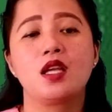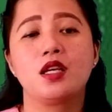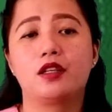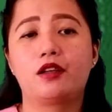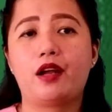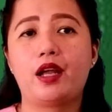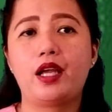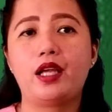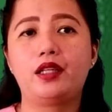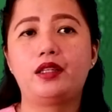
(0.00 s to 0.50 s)

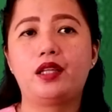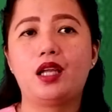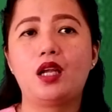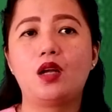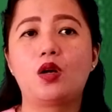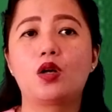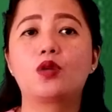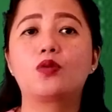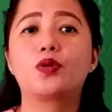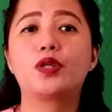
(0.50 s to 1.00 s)
creating
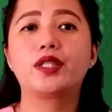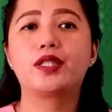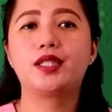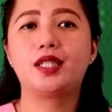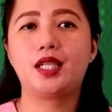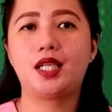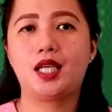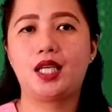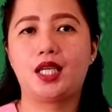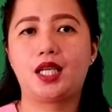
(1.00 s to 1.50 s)
or
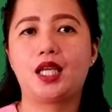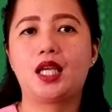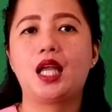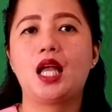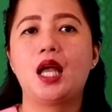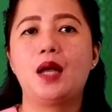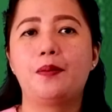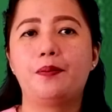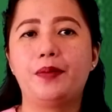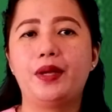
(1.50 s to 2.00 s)
worsening
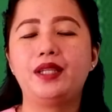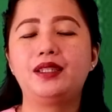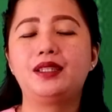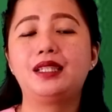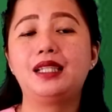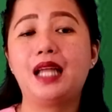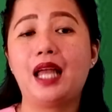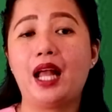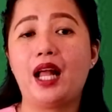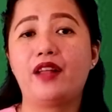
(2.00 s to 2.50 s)

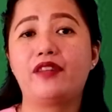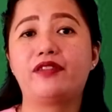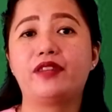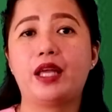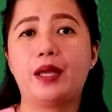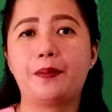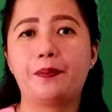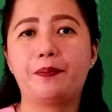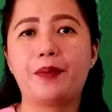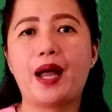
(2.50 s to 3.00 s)
mental health
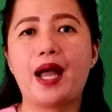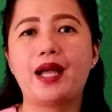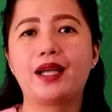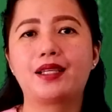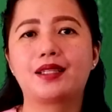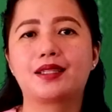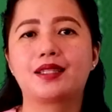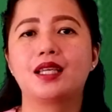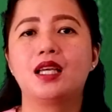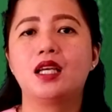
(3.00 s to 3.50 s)

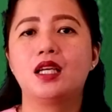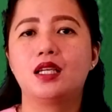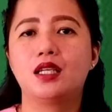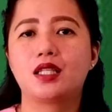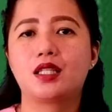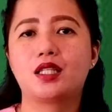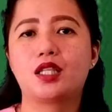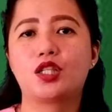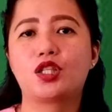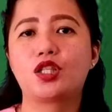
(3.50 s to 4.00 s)
impacts
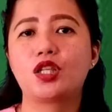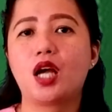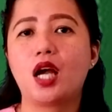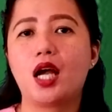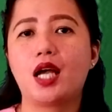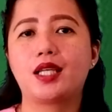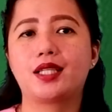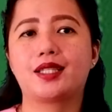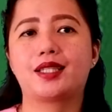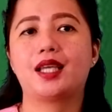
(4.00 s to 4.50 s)
such
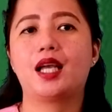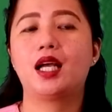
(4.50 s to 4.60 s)
as